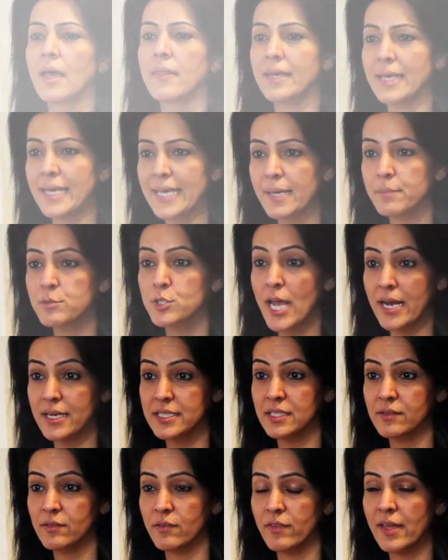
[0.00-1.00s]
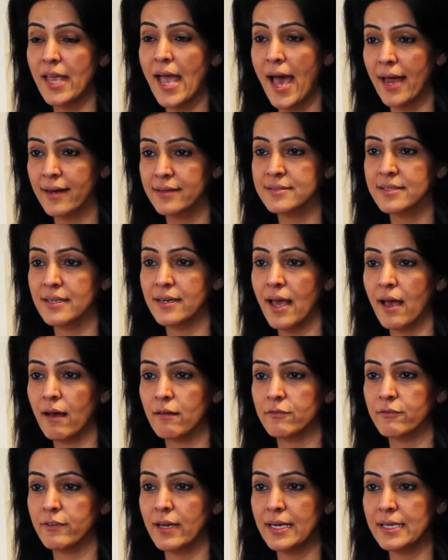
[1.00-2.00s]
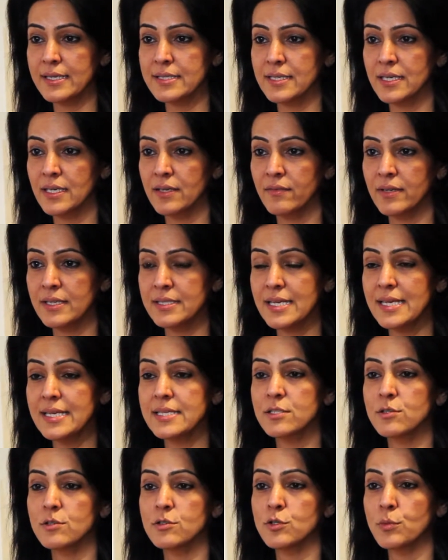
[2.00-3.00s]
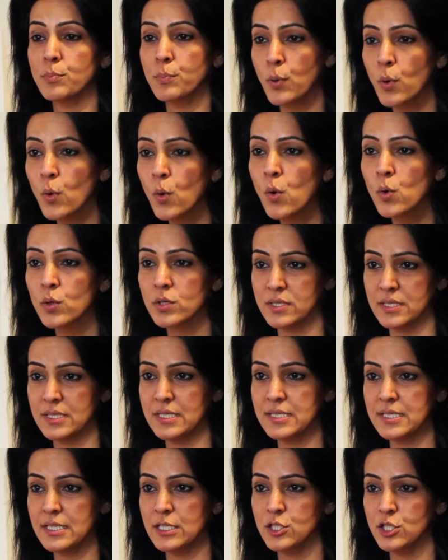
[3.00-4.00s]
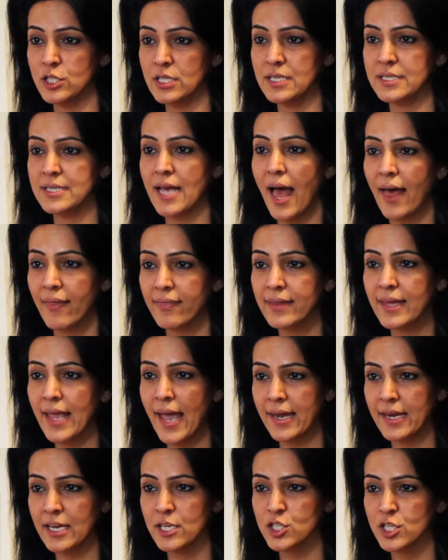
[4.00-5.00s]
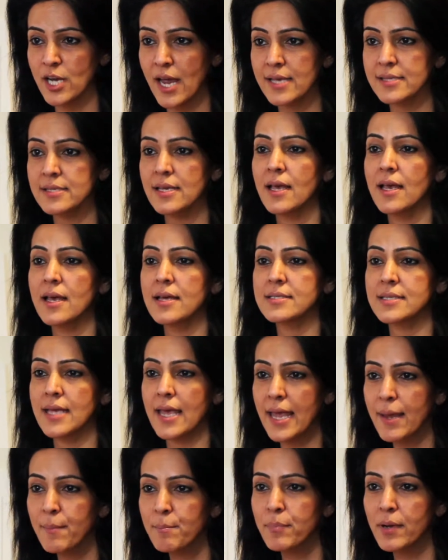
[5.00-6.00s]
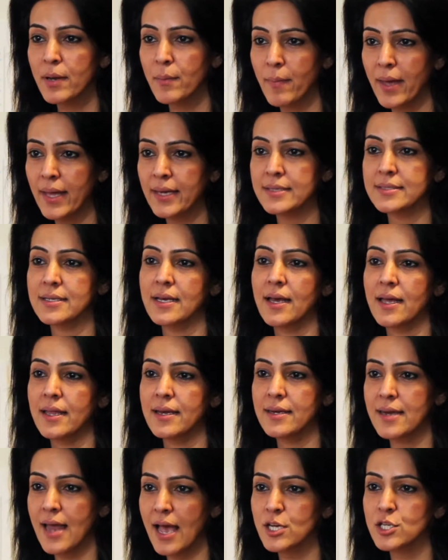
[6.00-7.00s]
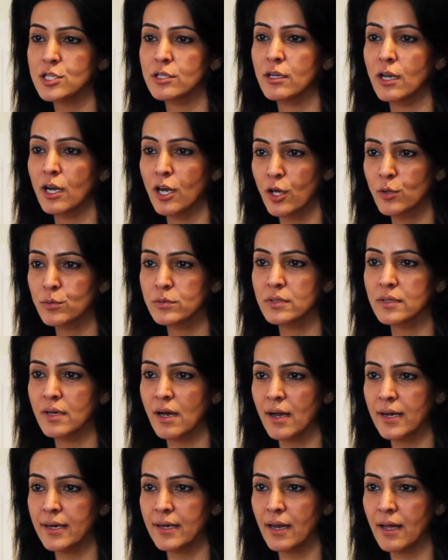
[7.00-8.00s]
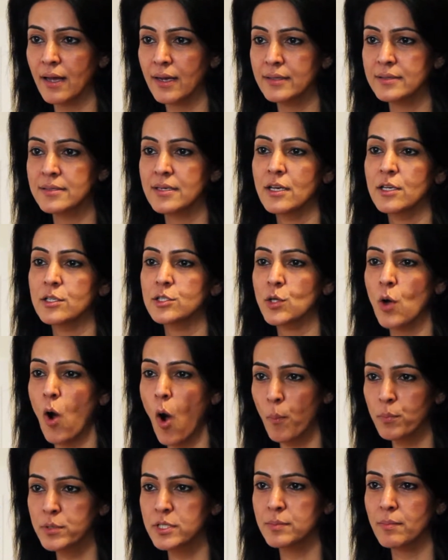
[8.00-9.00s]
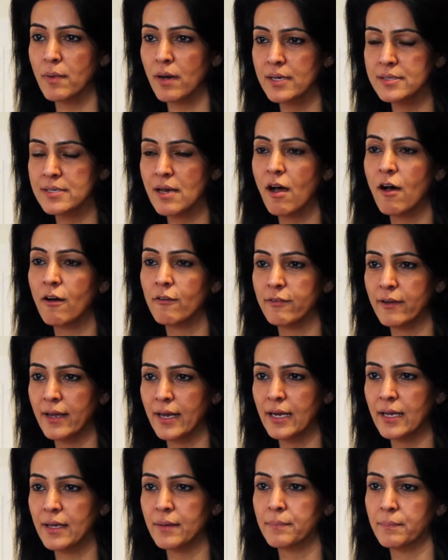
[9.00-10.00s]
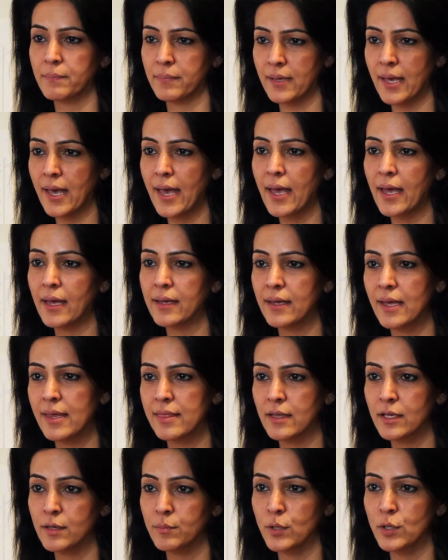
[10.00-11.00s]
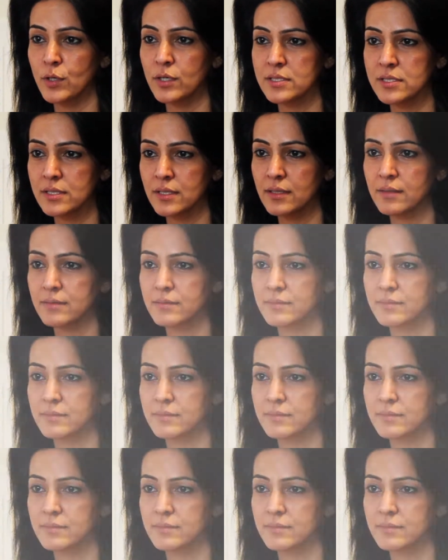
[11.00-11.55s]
The key objective of the Enhanced Heart Failure Service is to support CCGs and the NHS to implement national and local guidelines to optimise heart failure care in the community.